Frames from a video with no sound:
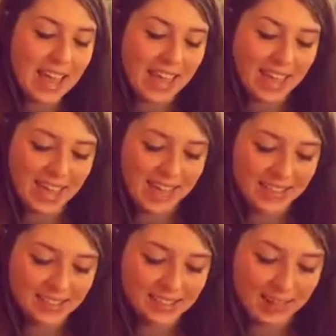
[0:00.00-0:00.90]

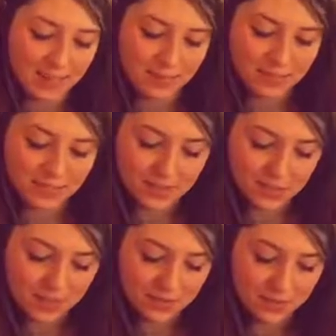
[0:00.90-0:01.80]
and this
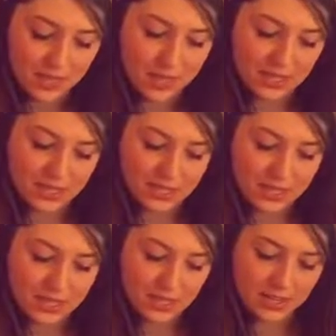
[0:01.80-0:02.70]
sort of
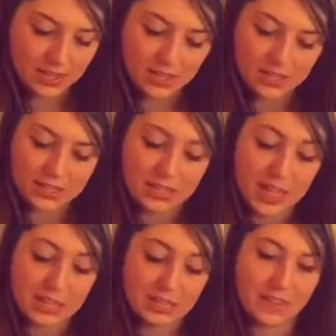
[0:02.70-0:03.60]
tin
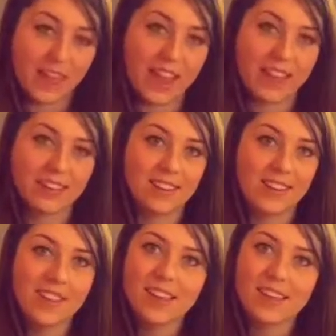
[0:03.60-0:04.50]
container that
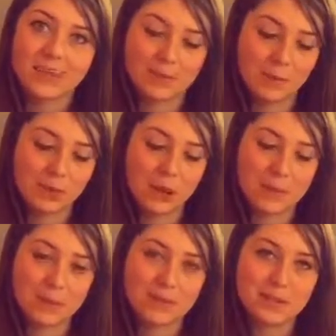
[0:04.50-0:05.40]
was my
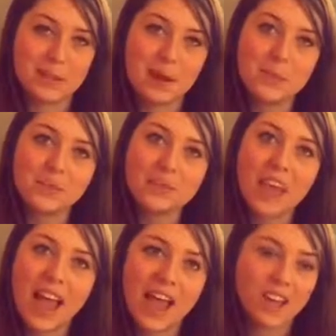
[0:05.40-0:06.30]
grandma's. So
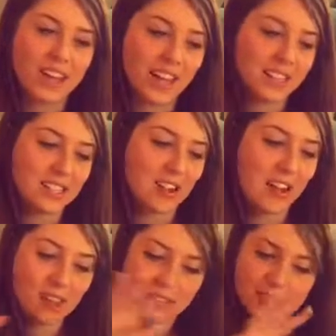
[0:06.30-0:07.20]
I collected
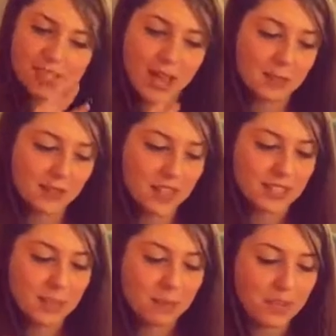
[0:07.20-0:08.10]
all of these
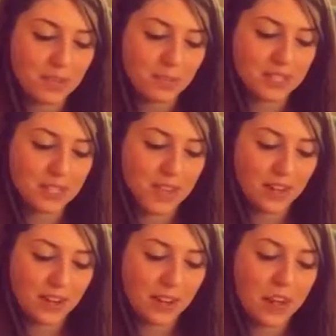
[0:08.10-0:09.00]
objects. I put them
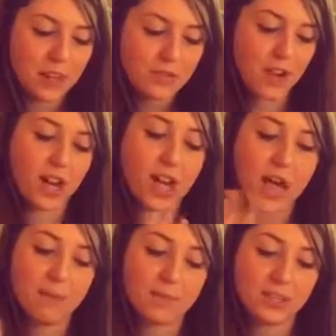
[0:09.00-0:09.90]
together for a
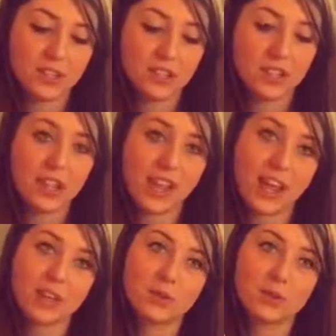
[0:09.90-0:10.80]
composition that
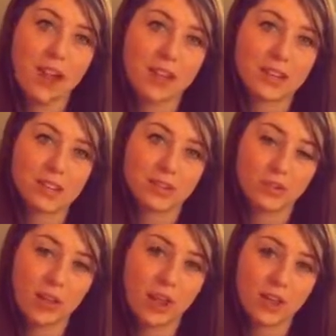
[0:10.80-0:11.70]
I could practice
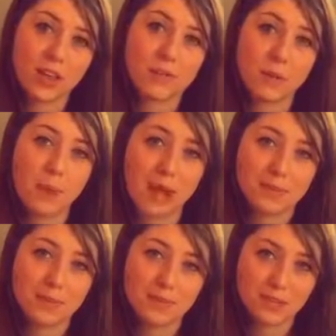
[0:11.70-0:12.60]
drawing from
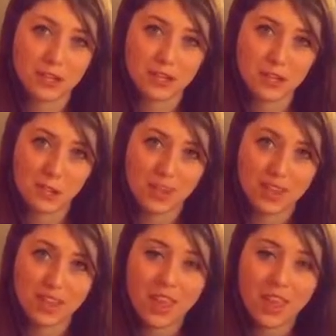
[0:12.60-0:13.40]
observation with.